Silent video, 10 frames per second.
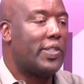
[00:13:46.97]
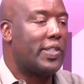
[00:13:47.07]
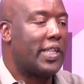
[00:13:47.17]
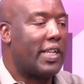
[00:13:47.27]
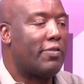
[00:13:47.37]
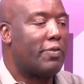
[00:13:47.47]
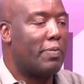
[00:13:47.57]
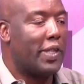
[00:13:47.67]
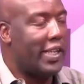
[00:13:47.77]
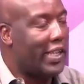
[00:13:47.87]
starts from
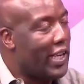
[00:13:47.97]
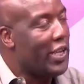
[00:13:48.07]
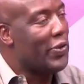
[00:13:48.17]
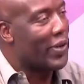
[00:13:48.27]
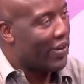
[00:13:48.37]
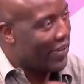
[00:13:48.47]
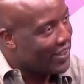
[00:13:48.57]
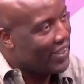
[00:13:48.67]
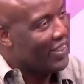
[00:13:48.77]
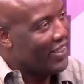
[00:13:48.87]
the day you are
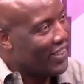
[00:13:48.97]
arrested.